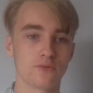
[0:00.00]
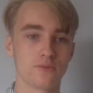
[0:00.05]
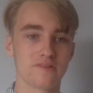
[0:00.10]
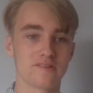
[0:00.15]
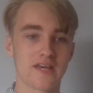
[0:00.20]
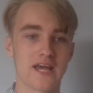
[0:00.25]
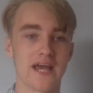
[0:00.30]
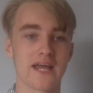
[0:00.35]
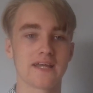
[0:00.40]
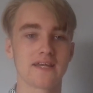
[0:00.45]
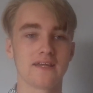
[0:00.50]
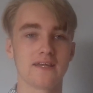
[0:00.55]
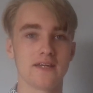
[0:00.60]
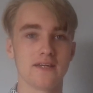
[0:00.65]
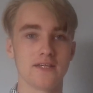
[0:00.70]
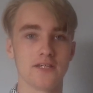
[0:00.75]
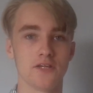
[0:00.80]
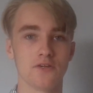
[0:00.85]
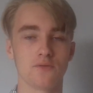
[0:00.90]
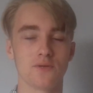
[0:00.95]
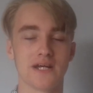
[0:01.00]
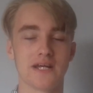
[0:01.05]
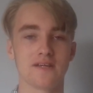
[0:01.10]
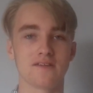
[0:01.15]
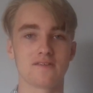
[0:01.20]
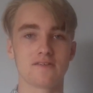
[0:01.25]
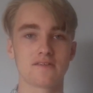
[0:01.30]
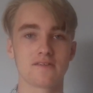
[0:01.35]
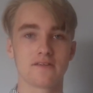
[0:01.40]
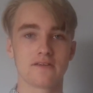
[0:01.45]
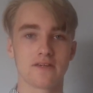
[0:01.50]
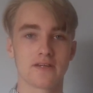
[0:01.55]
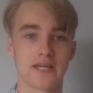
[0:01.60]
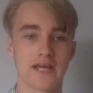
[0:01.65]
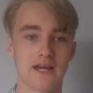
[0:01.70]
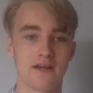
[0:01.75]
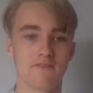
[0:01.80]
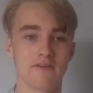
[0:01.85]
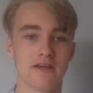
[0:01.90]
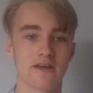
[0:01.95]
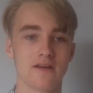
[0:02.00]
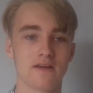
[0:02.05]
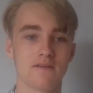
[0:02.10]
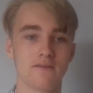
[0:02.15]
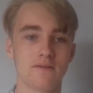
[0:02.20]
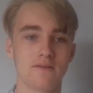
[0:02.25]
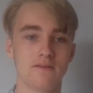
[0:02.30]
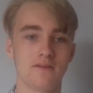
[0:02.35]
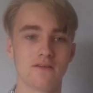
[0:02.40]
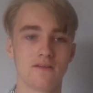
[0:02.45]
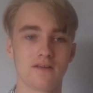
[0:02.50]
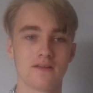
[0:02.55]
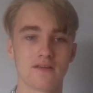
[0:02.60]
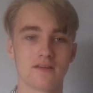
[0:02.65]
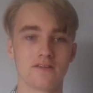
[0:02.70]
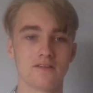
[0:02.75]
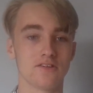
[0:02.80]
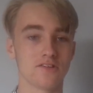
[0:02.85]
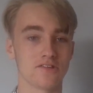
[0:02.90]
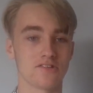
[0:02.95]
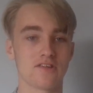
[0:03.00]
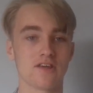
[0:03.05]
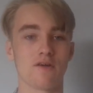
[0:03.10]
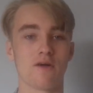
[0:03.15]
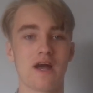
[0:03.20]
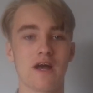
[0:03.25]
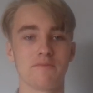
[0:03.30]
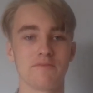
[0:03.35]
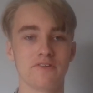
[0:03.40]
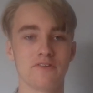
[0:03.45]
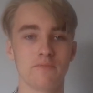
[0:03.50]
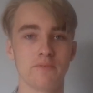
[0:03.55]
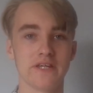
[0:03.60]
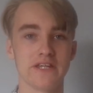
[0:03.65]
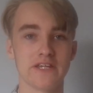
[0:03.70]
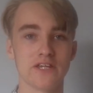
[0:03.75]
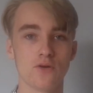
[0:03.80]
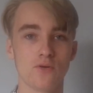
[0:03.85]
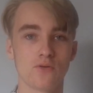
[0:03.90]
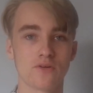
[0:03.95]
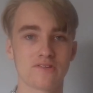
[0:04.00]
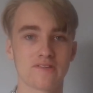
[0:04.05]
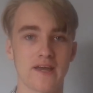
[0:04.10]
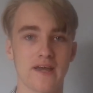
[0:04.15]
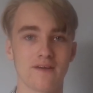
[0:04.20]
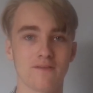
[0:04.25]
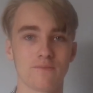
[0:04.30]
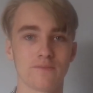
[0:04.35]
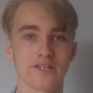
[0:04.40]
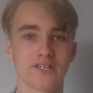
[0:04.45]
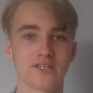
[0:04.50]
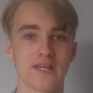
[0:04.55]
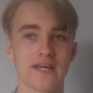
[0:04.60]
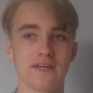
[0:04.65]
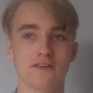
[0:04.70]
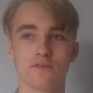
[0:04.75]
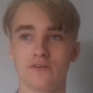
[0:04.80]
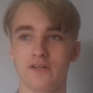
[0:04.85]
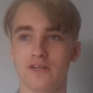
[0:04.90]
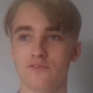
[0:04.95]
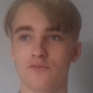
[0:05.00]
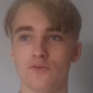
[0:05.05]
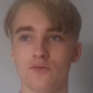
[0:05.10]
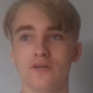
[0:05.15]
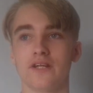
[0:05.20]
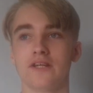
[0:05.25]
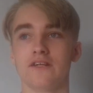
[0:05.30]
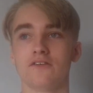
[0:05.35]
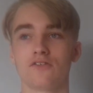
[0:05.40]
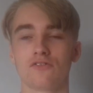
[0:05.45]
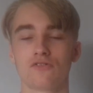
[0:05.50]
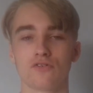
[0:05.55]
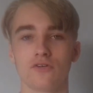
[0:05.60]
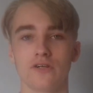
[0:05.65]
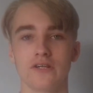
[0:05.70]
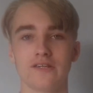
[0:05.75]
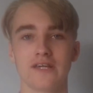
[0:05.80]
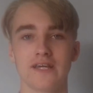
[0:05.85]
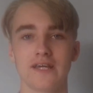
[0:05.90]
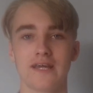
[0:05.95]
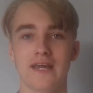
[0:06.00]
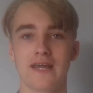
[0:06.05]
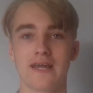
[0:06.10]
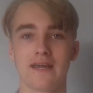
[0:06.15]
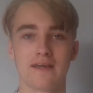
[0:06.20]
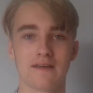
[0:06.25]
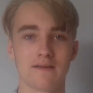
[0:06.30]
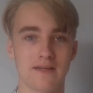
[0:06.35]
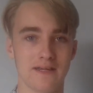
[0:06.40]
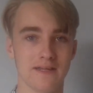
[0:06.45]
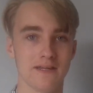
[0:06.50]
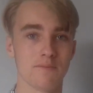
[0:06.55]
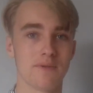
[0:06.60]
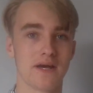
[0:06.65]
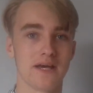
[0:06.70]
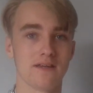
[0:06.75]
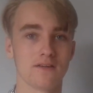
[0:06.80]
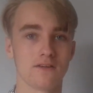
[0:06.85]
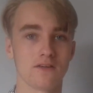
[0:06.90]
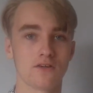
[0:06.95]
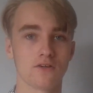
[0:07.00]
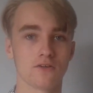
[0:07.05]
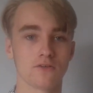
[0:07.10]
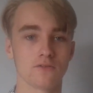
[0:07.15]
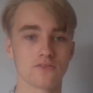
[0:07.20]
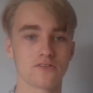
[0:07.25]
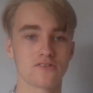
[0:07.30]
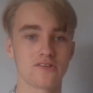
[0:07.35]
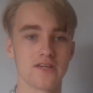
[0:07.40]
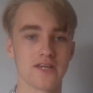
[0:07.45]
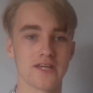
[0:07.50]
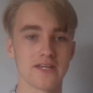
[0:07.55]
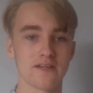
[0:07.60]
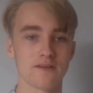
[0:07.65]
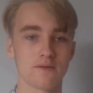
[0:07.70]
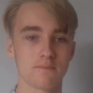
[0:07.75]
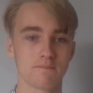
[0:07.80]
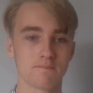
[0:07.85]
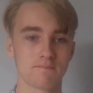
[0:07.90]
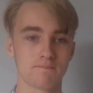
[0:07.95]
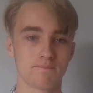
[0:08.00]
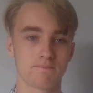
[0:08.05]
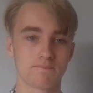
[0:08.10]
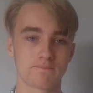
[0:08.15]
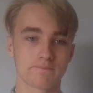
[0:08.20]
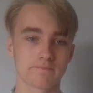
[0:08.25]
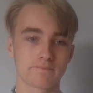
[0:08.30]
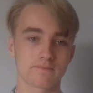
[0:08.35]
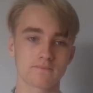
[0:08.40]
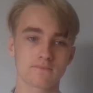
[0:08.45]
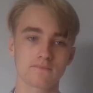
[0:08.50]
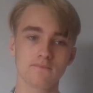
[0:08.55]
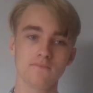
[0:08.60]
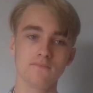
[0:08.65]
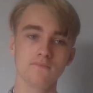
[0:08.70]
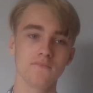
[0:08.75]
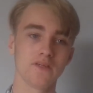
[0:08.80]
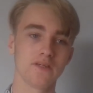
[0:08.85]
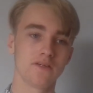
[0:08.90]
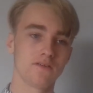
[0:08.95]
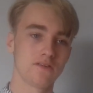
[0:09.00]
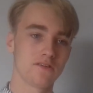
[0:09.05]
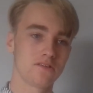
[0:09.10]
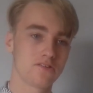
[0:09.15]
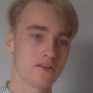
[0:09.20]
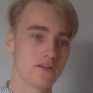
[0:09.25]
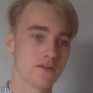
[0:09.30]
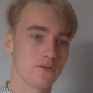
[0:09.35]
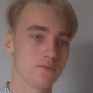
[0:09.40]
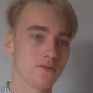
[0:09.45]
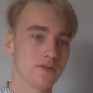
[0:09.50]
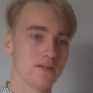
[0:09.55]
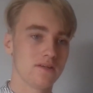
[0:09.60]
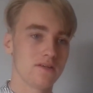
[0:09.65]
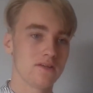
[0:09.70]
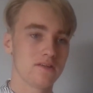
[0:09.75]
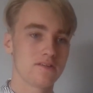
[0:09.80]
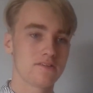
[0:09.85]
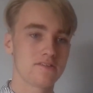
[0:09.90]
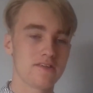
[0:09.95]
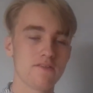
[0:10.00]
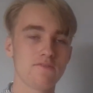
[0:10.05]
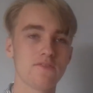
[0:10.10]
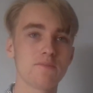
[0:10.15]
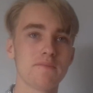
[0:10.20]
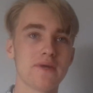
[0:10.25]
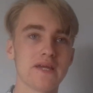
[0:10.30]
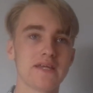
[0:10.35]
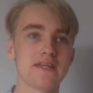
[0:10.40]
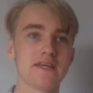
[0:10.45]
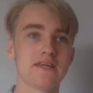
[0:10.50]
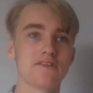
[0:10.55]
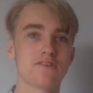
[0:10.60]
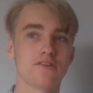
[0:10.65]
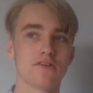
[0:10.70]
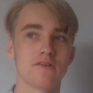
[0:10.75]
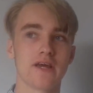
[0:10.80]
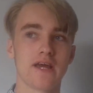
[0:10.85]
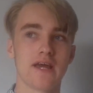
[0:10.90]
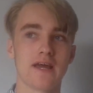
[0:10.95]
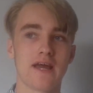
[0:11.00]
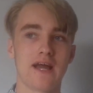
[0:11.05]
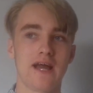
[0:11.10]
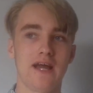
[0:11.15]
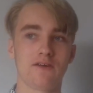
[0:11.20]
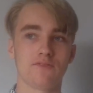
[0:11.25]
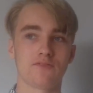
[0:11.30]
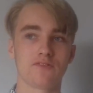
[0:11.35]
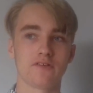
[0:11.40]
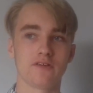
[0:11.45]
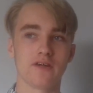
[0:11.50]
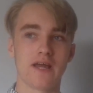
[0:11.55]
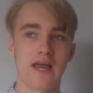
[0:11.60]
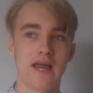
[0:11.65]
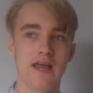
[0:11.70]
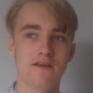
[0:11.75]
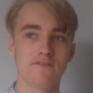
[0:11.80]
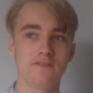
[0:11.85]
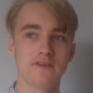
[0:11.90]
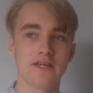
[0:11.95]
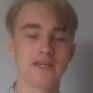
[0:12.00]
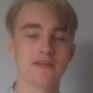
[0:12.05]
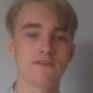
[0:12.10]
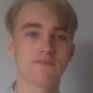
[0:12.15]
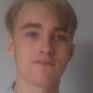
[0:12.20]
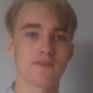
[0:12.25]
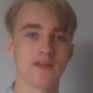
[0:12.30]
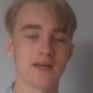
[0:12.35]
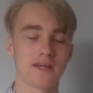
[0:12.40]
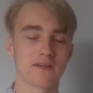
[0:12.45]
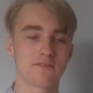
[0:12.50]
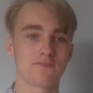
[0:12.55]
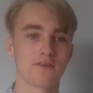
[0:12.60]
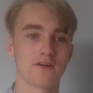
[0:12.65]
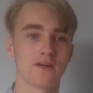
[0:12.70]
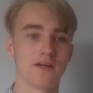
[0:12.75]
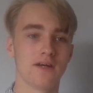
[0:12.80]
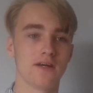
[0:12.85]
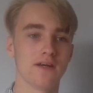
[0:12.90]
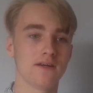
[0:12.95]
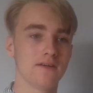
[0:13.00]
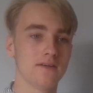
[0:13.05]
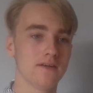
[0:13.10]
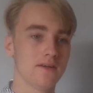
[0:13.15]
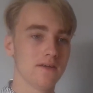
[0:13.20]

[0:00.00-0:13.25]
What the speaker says: to attack a US carrier. It just so happened to be the Yorktown, which they had already thought they destroyed in the Battle of the Coral Sea. So, 7 made it to there after heavy flak fire,